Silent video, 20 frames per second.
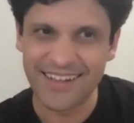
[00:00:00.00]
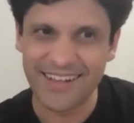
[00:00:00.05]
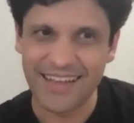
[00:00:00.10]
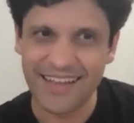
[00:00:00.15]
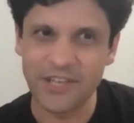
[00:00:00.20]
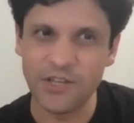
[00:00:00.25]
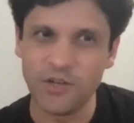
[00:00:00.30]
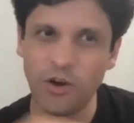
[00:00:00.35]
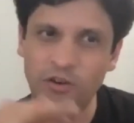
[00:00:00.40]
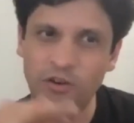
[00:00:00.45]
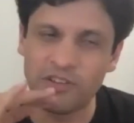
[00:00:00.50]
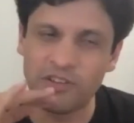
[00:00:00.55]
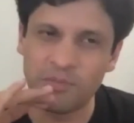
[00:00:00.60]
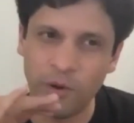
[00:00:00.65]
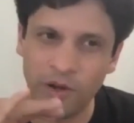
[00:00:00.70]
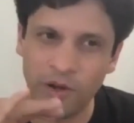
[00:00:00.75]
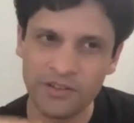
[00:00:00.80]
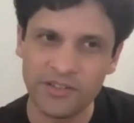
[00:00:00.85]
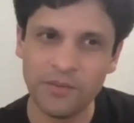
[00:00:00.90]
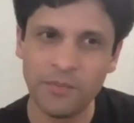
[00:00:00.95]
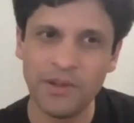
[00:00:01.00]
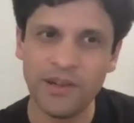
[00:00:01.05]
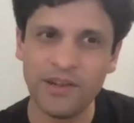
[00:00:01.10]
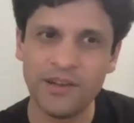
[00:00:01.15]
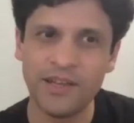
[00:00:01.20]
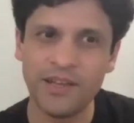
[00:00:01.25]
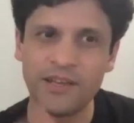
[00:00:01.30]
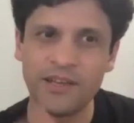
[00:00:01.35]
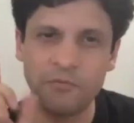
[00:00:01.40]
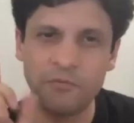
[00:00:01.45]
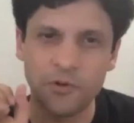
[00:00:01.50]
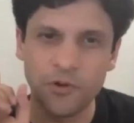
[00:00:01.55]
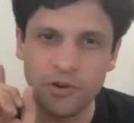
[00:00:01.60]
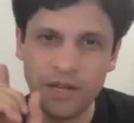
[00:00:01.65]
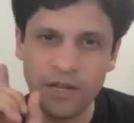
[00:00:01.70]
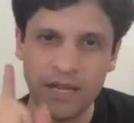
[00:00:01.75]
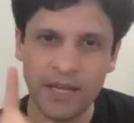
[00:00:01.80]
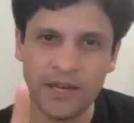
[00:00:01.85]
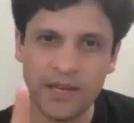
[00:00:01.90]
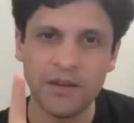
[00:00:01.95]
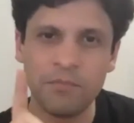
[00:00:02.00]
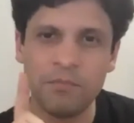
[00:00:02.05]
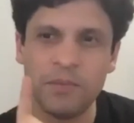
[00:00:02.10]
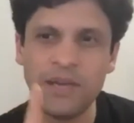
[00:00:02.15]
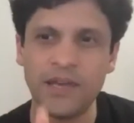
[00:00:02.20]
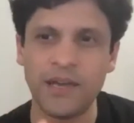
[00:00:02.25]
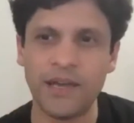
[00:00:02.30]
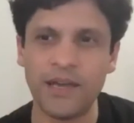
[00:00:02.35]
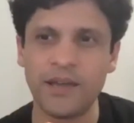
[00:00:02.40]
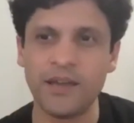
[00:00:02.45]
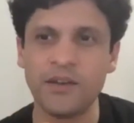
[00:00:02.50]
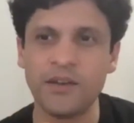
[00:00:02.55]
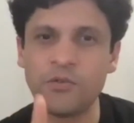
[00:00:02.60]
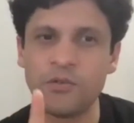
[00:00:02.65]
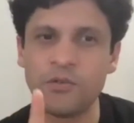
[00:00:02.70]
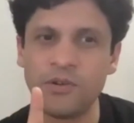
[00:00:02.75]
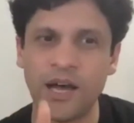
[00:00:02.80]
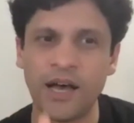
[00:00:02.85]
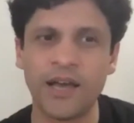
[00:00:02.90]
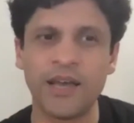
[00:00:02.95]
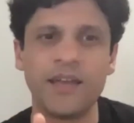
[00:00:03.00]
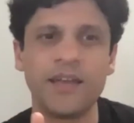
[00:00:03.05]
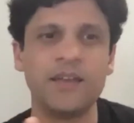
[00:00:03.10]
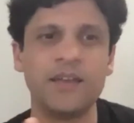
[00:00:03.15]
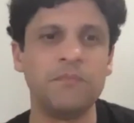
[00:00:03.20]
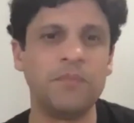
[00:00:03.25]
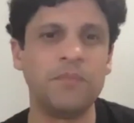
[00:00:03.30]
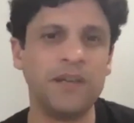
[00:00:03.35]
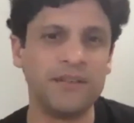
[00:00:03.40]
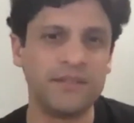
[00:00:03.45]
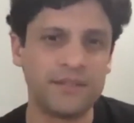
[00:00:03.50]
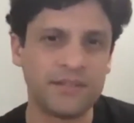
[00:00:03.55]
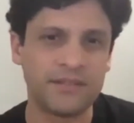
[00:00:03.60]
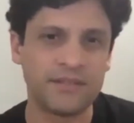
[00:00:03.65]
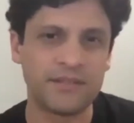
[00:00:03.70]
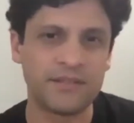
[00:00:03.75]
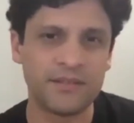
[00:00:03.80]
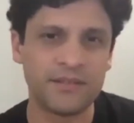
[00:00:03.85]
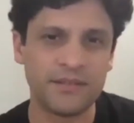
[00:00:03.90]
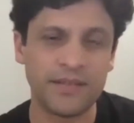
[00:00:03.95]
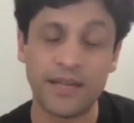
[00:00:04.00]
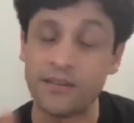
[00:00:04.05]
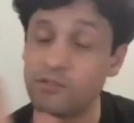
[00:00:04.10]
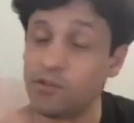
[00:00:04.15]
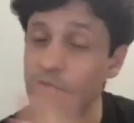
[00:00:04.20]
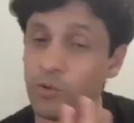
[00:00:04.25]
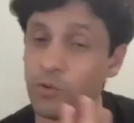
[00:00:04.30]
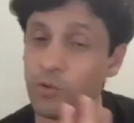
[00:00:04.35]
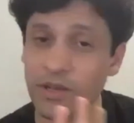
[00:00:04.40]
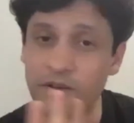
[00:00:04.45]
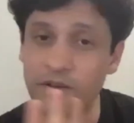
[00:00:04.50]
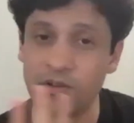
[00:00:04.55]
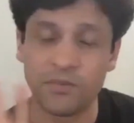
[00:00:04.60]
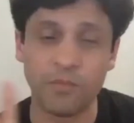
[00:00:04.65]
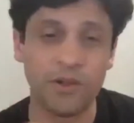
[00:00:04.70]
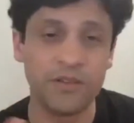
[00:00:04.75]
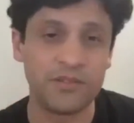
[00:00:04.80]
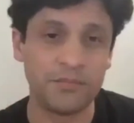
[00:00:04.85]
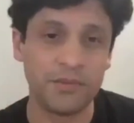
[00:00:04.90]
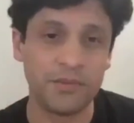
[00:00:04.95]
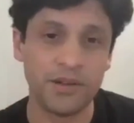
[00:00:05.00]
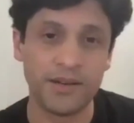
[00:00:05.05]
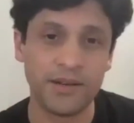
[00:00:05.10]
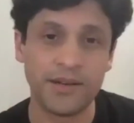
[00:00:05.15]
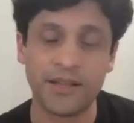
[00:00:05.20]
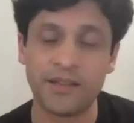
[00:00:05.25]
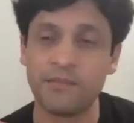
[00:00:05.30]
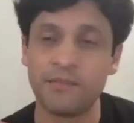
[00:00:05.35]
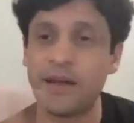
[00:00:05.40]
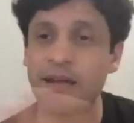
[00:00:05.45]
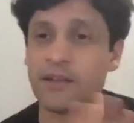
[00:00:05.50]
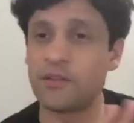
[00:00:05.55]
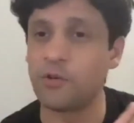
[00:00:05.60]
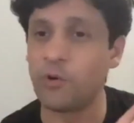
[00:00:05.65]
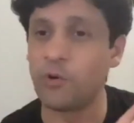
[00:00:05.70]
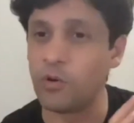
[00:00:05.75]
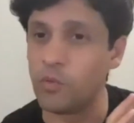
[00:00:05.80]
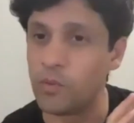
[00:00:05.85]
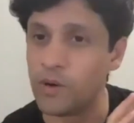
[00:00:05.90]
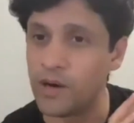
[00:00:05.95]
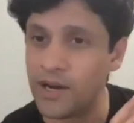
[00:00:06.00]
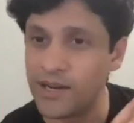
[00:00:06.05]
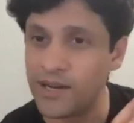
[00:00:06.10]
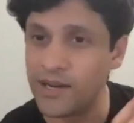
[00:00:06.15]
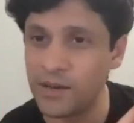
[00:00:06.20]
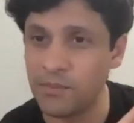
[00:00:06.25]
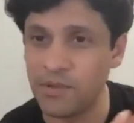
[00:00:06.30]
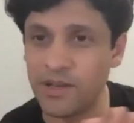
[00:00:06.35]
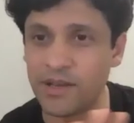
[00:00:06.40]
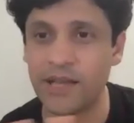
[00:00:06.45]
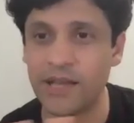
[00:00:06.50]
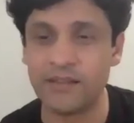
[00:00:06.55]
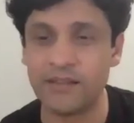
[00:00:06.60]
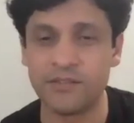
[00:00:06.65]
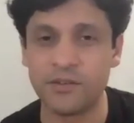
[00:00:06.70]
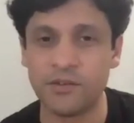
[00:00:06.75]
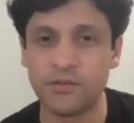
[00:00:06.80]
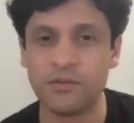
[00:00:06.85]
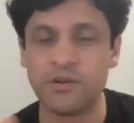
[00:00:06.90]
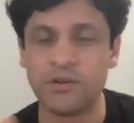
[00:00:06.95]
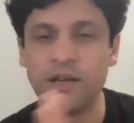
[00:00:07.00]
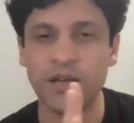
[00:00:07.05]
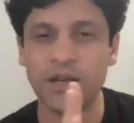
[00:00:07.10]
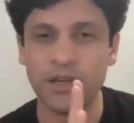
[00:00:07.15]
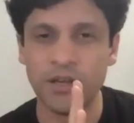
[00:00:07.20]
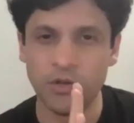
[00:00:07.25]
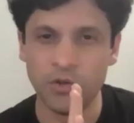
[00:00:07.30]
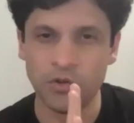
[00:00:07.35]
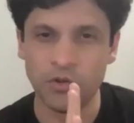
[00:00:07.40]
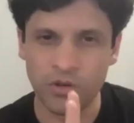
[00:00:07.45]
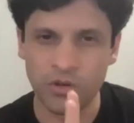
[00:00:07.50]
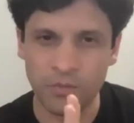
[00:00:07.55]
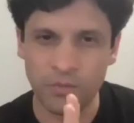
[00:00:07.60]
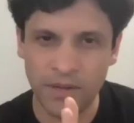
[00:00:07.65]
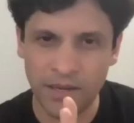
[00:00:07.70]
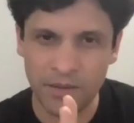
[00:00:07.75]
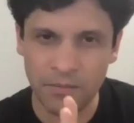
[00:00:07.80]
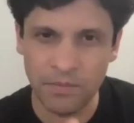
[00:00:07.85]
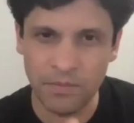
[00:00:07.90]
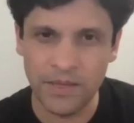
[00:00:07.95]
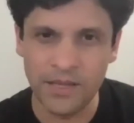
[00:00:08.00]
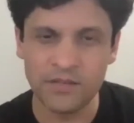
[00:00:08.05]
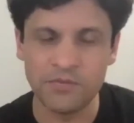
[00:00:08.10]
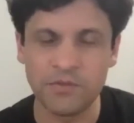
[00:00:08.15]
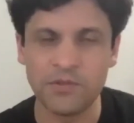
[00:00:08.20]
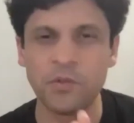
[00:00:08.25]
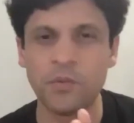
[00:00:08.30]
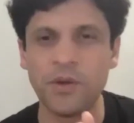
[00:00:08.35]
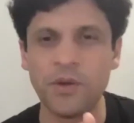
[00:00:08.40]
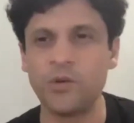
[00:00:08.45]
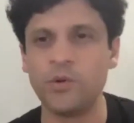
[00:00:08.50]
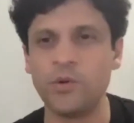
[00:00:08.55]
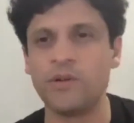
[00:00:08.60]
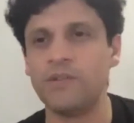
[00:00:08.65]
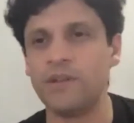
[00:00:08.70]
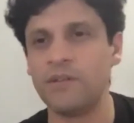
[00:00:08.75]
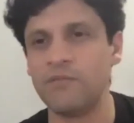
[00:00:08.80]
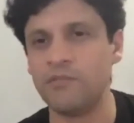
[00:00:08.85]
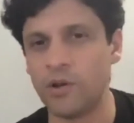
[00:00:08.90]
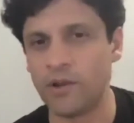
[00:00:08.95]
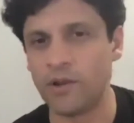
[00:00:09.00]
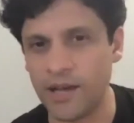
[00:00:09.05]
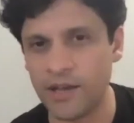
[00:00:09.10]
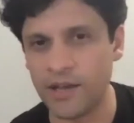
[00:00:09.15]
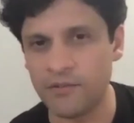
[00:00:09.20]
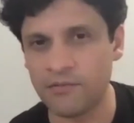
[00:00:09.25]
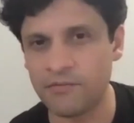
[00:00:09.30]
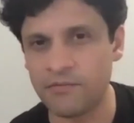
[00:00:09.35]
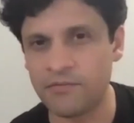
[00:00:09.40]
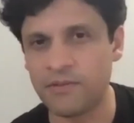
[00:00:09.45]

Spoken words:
And your responsibility is for your inner being to die in peace. That is your only responsibility. It doesn't matter, the whole world can be against you. You should be at peace with the way you have lived your life,